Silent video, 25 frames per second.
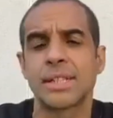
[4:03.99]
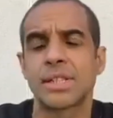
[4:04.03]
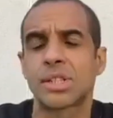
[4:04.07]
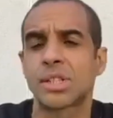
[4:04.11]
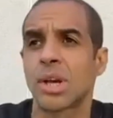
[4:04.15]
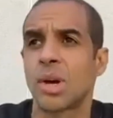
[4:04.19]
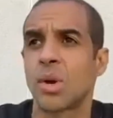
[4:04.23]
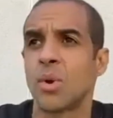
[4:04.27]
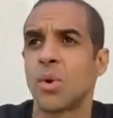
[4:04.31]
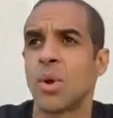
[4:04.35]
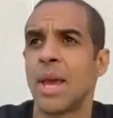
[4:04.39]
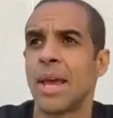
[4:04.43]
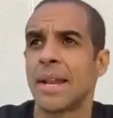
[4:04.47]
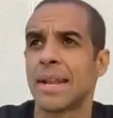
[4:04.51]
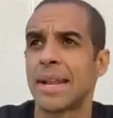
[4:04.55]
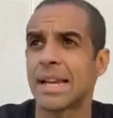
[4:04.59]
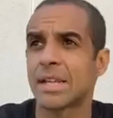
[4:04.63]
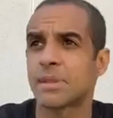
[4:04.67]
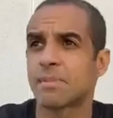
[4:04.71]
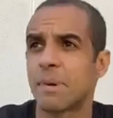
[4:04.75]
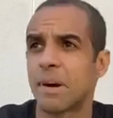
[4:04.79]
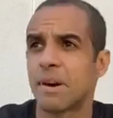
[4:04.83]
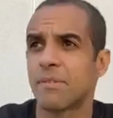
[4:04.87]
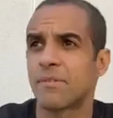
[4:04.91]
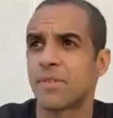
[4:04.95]
So
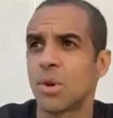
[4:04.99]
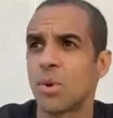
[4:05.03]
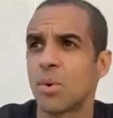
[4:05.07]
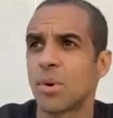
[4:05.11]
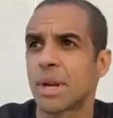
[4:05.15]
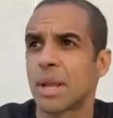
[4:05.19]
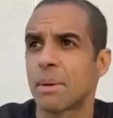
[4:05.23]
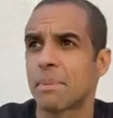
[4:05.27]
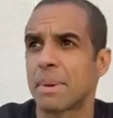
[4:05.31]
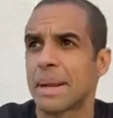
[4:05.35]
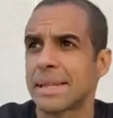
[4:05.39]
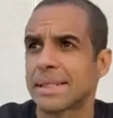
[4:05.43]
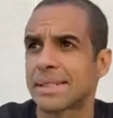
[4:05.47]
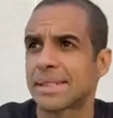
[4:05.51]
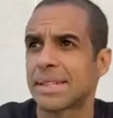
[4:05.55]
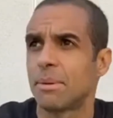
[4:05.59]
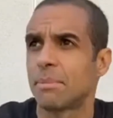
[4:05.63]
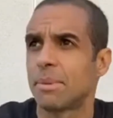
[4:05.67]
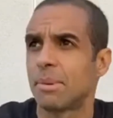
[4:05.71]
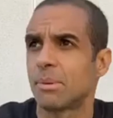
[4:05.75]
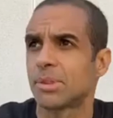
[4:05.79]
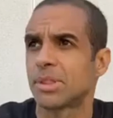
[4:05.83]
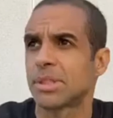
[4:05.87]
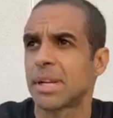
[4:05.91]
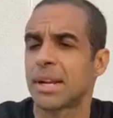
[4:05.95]
that's my view on it. But then some
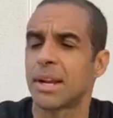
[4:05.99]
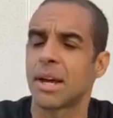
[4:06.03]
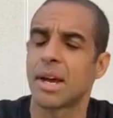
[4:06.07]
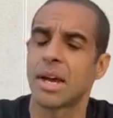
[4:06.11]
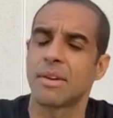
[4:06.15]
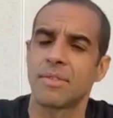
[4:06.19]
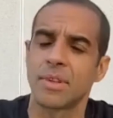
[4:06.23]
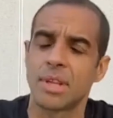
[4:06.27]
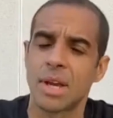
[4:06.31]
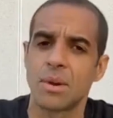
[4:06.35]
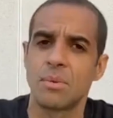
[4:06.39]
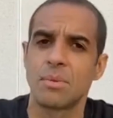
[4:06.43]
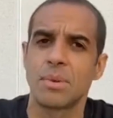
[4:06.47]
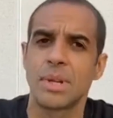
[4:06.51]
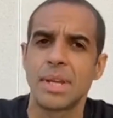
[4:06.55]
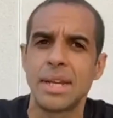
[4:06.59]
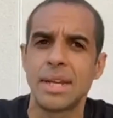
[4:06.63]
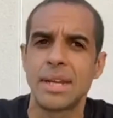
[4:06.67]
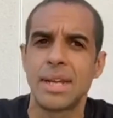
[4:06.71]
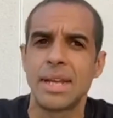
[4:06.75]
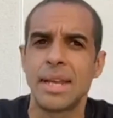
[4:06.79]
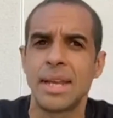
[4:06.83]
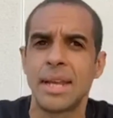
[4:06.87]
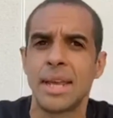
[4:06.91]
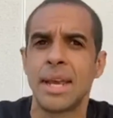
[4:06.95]
people say, no, if you don't
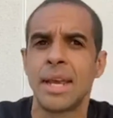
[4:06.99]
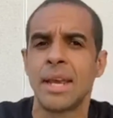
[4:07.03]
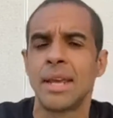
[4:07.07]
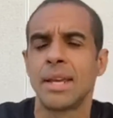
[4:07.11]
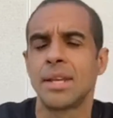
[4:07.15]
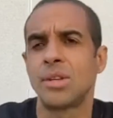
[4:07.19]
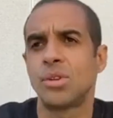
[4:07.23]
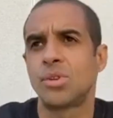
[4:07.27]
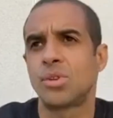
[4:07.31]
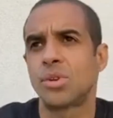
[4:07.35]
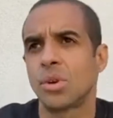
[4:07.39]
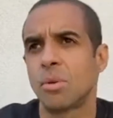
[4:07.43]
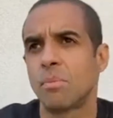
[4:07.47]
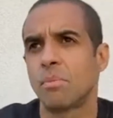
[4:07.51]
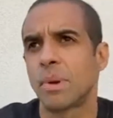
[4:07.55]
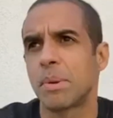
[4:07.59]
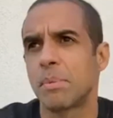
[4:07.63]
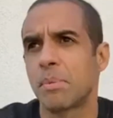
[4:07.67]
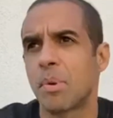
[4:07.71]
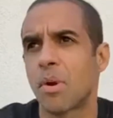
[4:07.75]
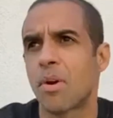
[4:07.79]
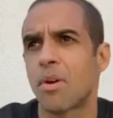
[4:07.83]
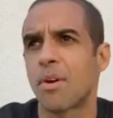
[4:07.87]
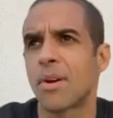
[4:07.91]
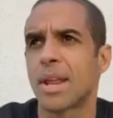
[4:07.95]
need it, you shouldn't be
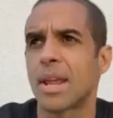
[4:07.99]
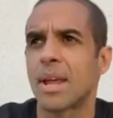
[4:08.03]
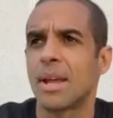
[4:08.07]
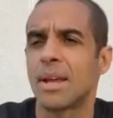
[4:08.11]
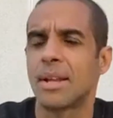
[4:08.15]
borrowing it.